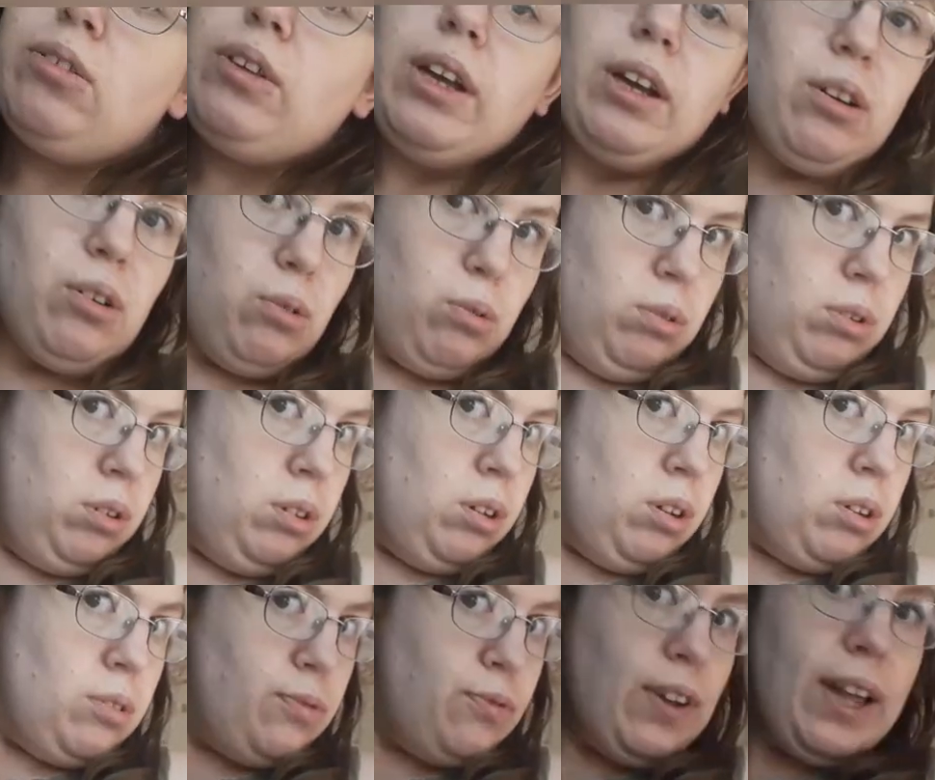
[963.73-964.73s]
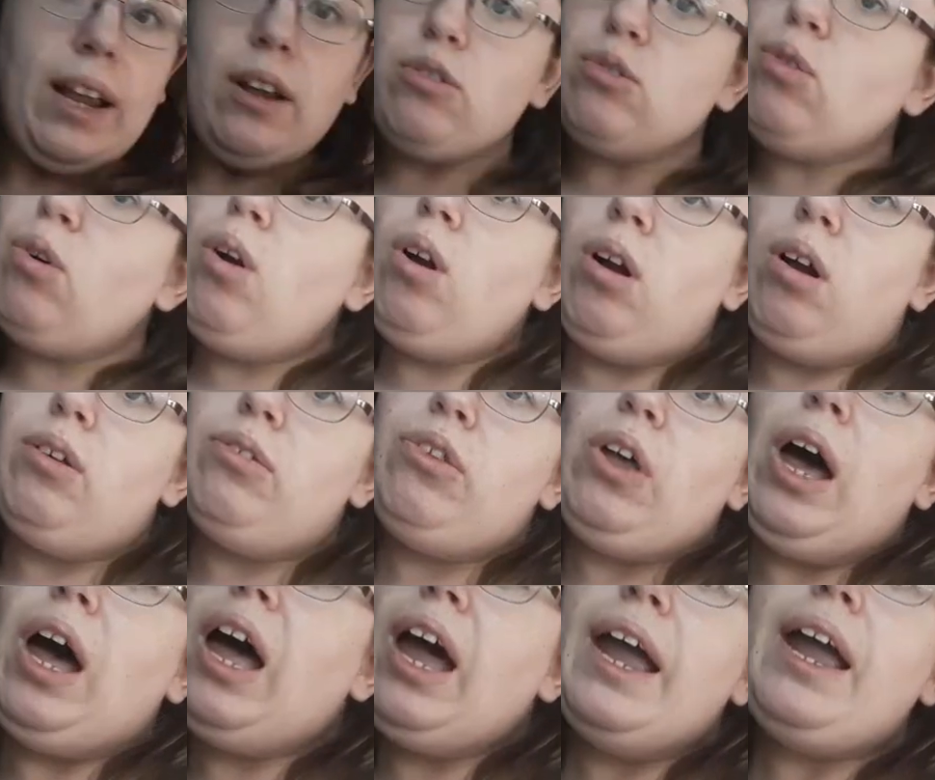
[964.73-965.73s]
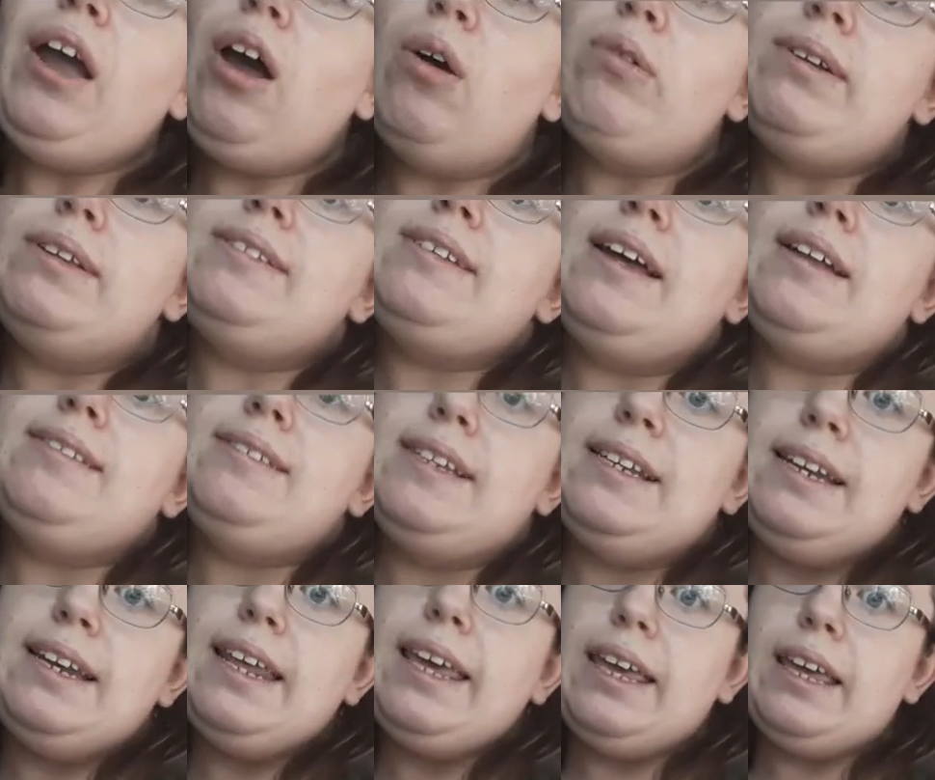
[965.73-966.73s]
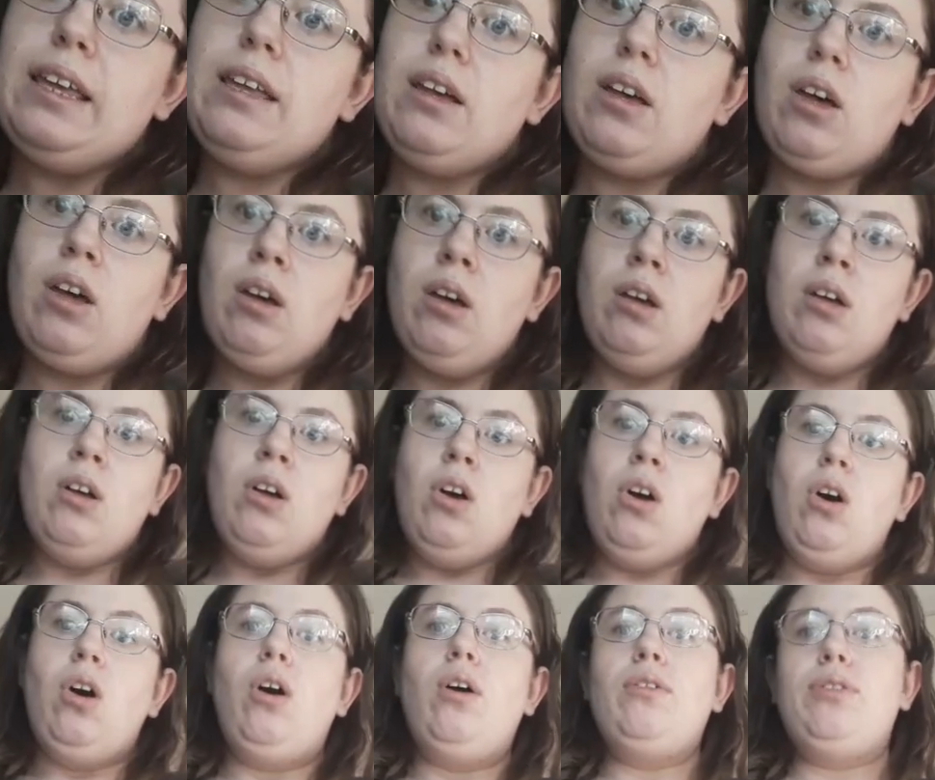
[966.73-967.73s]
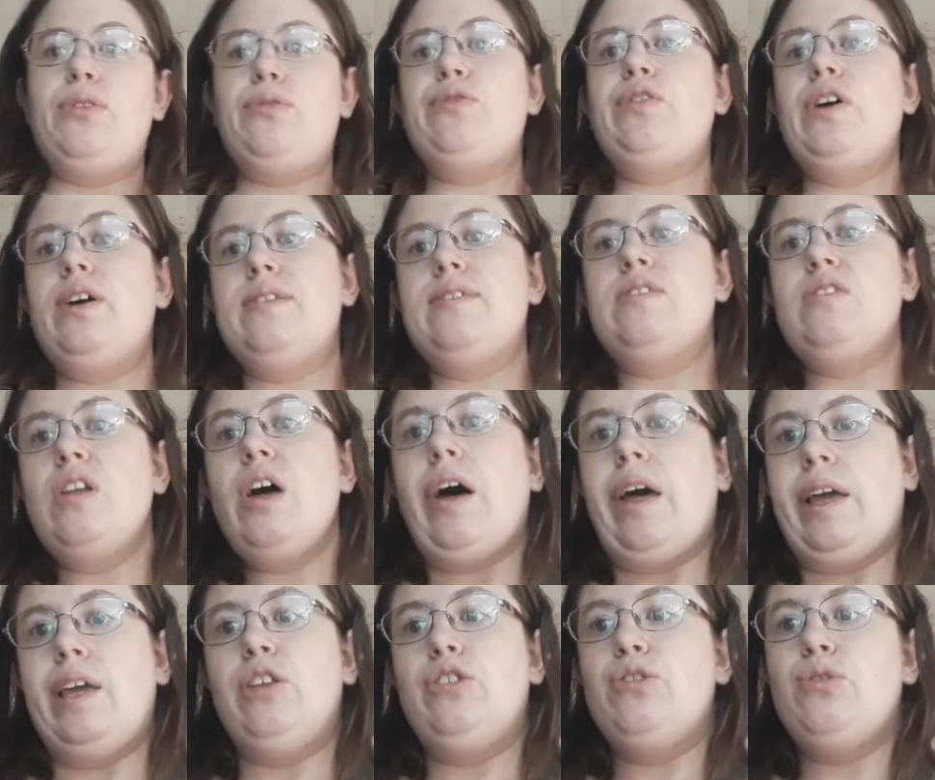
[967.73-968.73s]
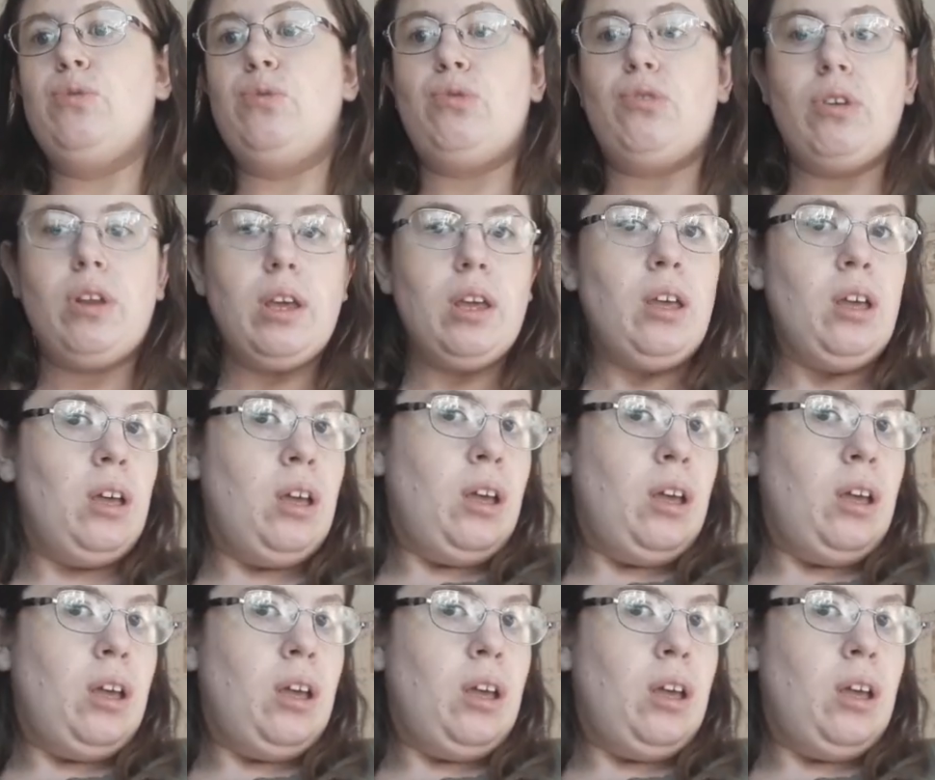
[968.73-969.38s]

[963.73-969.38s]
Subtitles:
Now, fingers crossed, I only tend to leak on the first night usually.